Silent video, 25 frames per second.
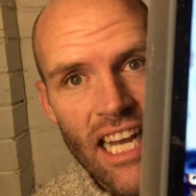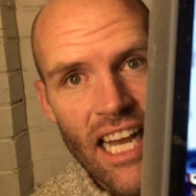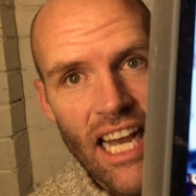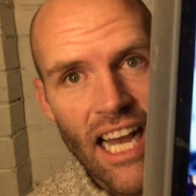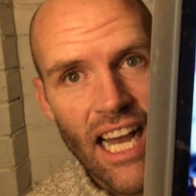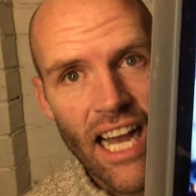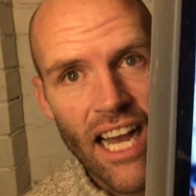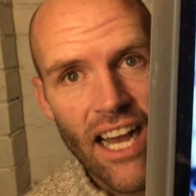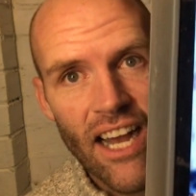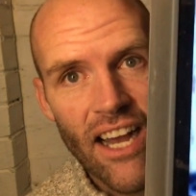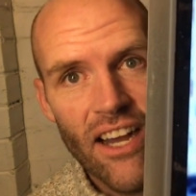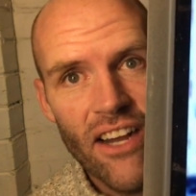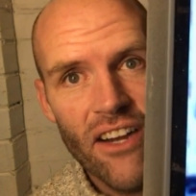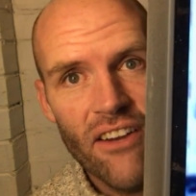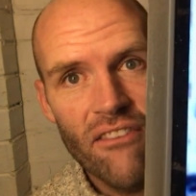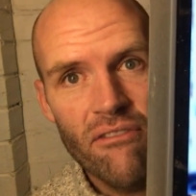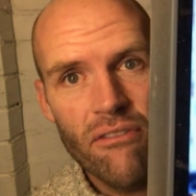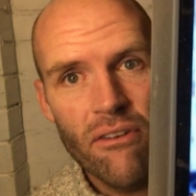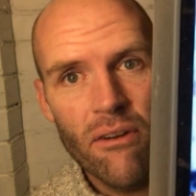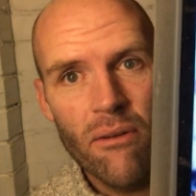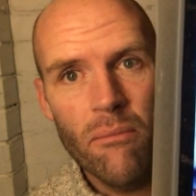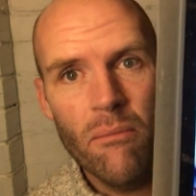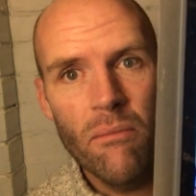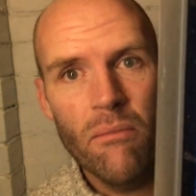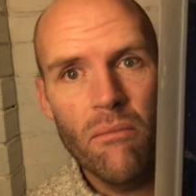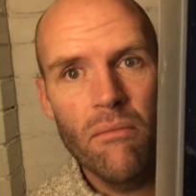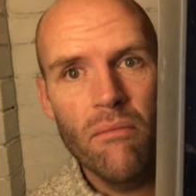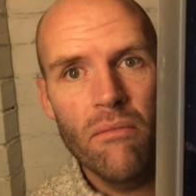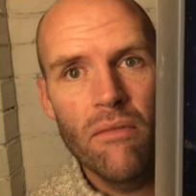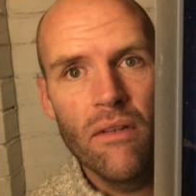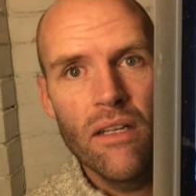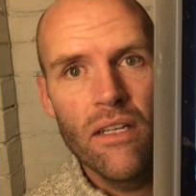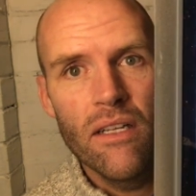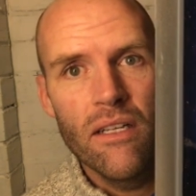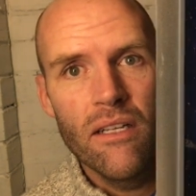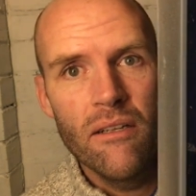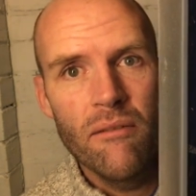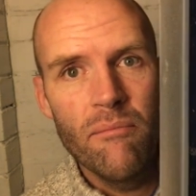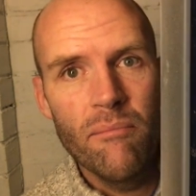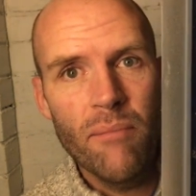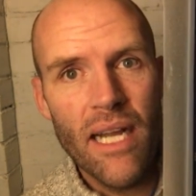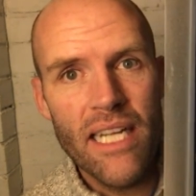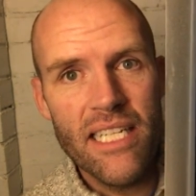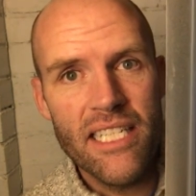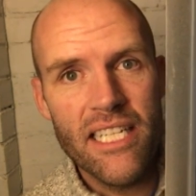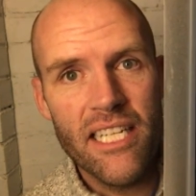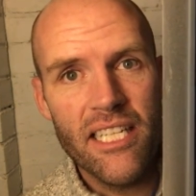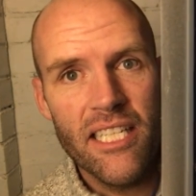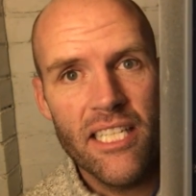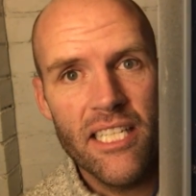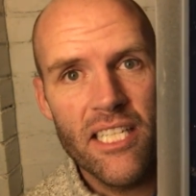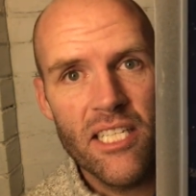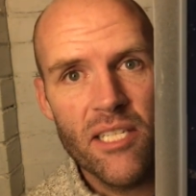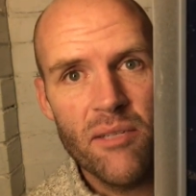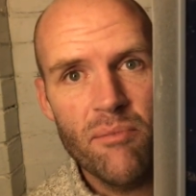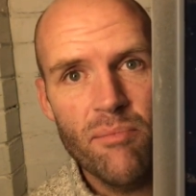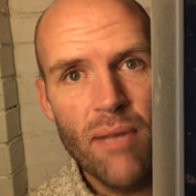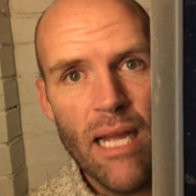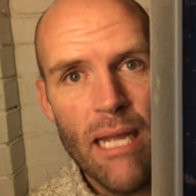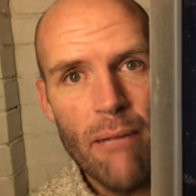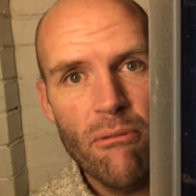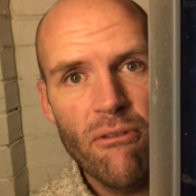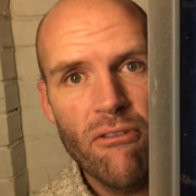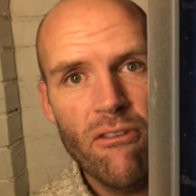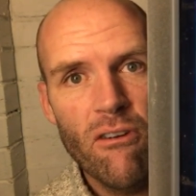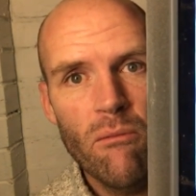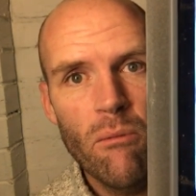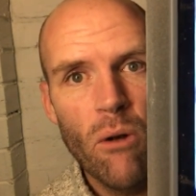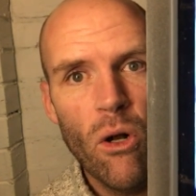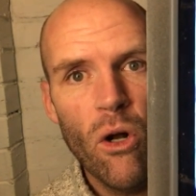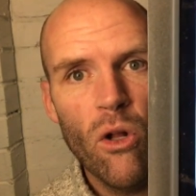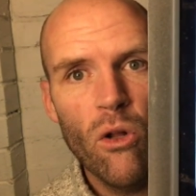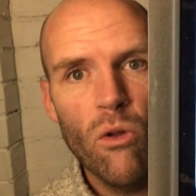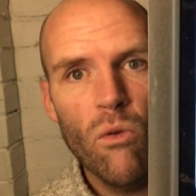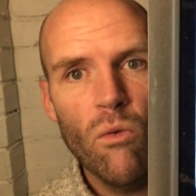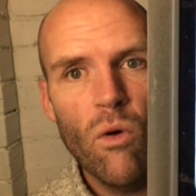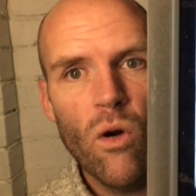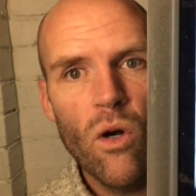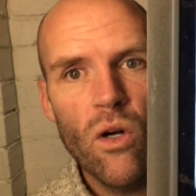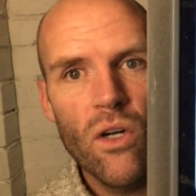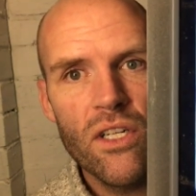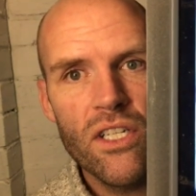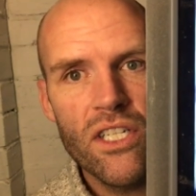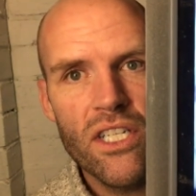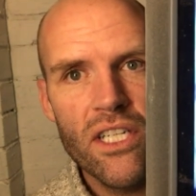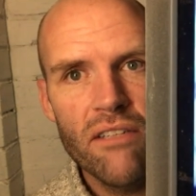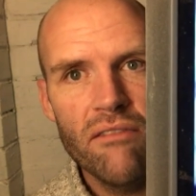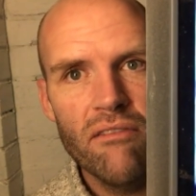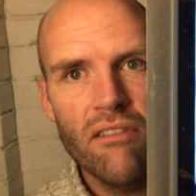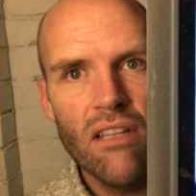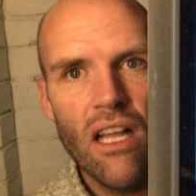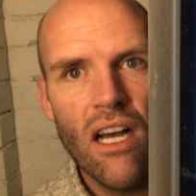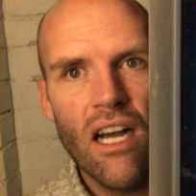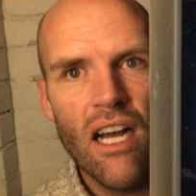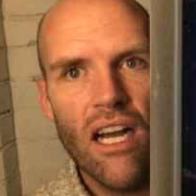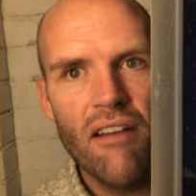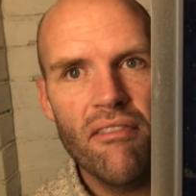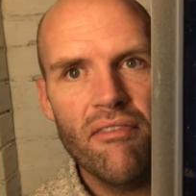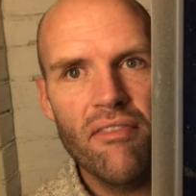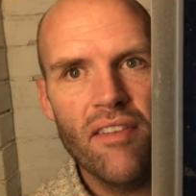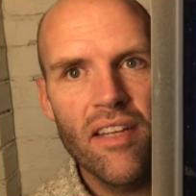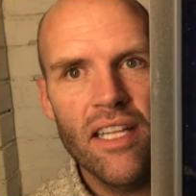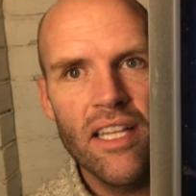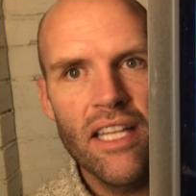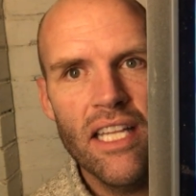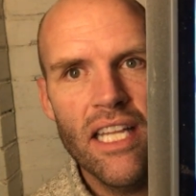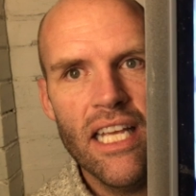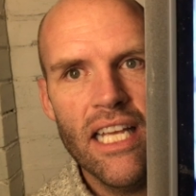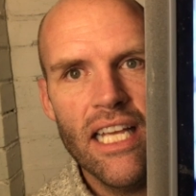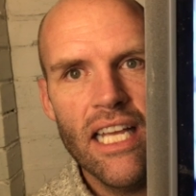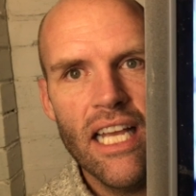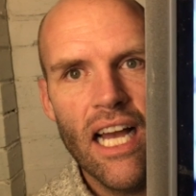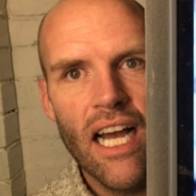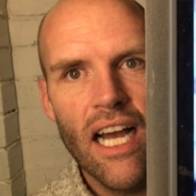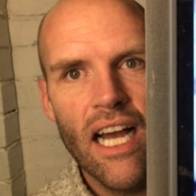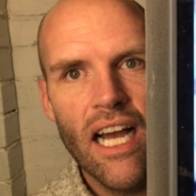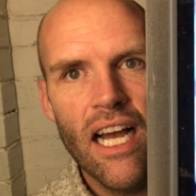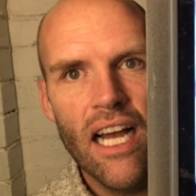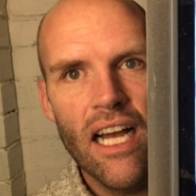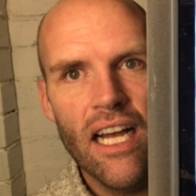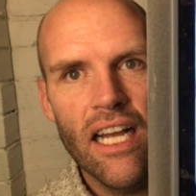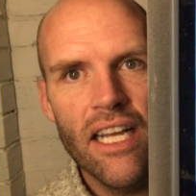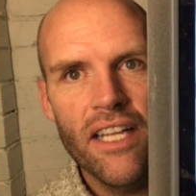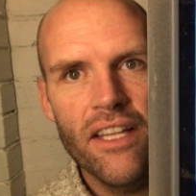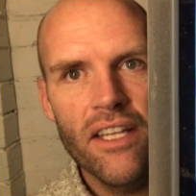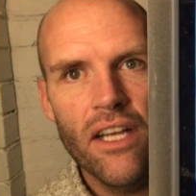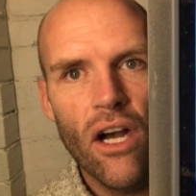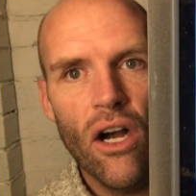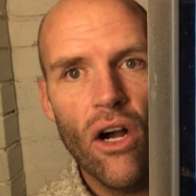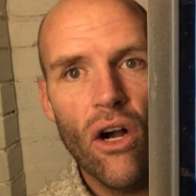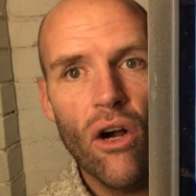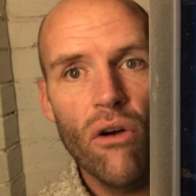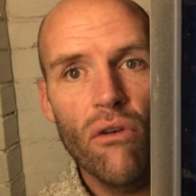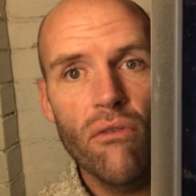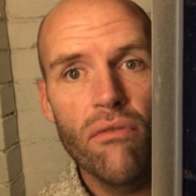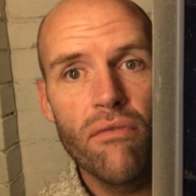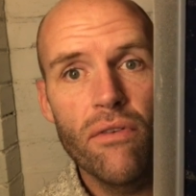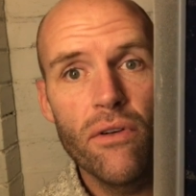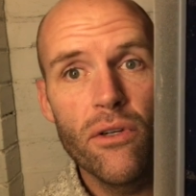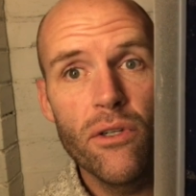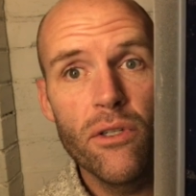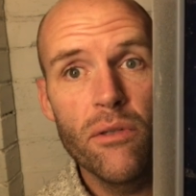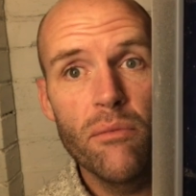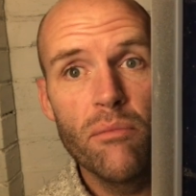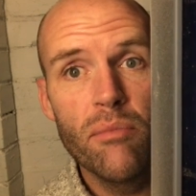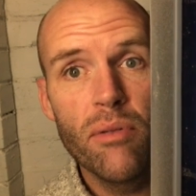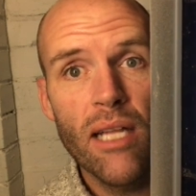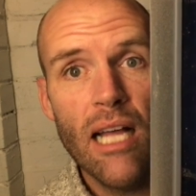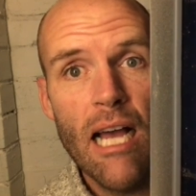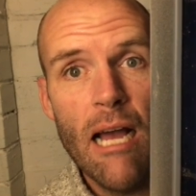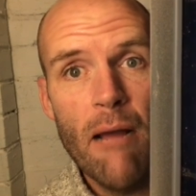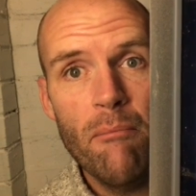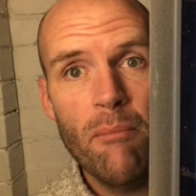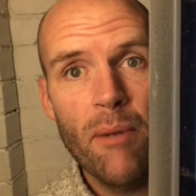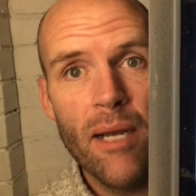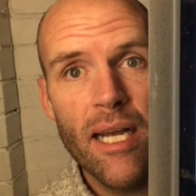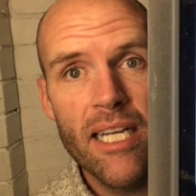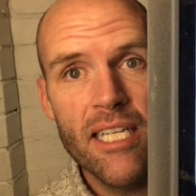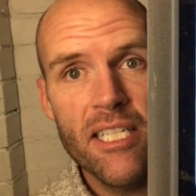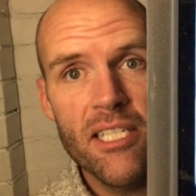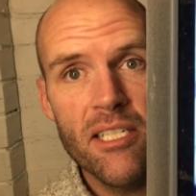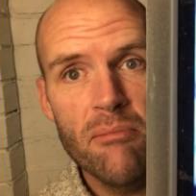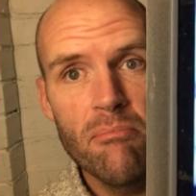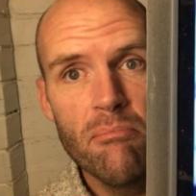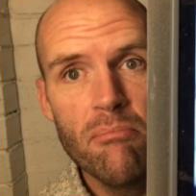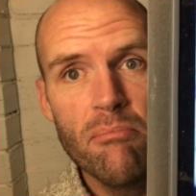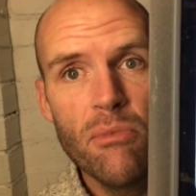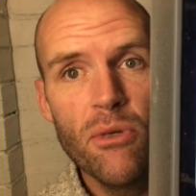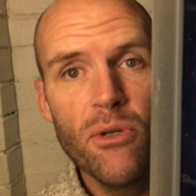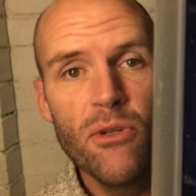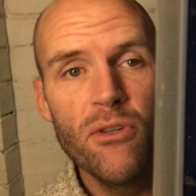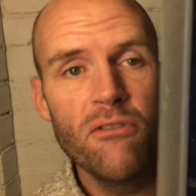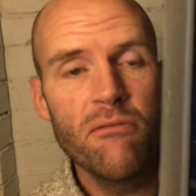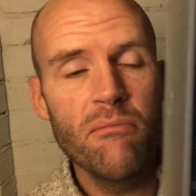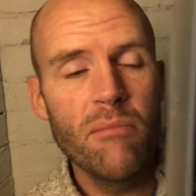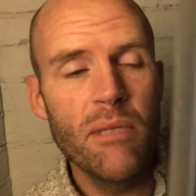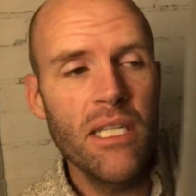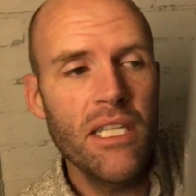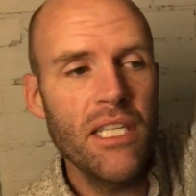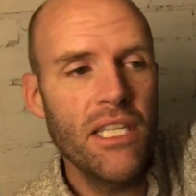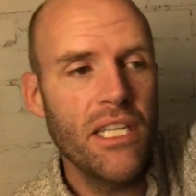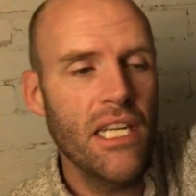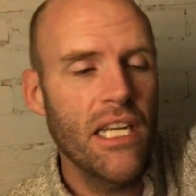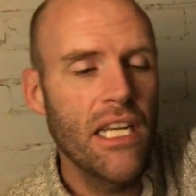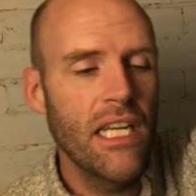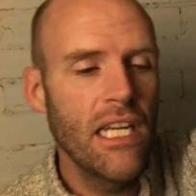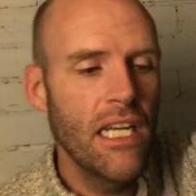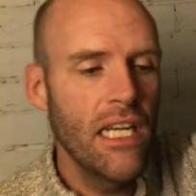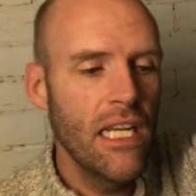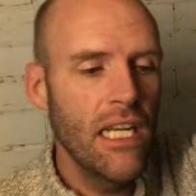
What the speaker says: From basically just people from all walks of life in the whole food, plant-based movement.